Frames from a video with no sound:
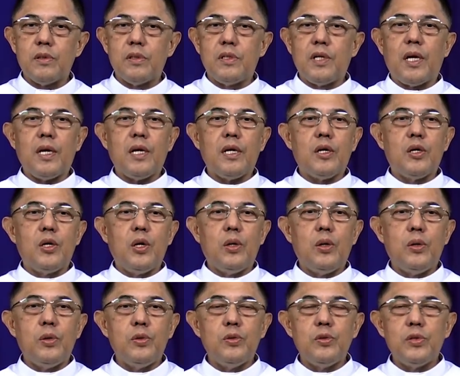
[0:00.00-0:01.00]
They
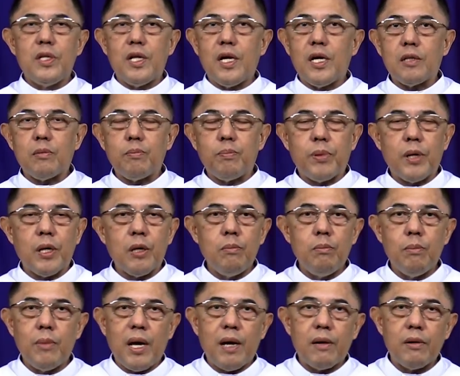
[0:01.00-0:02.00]
go not
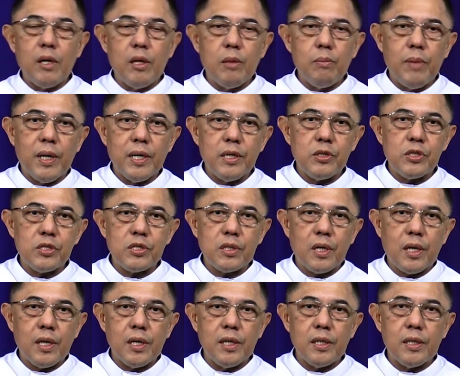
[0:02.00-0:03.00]
primarily by
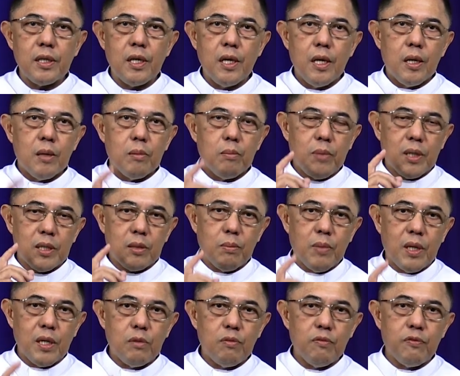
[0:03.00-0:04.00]
sight, but
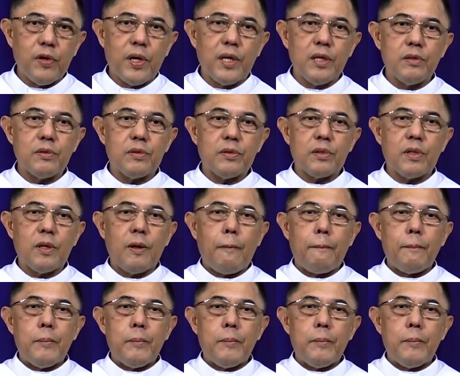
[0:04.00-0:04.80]
by faith.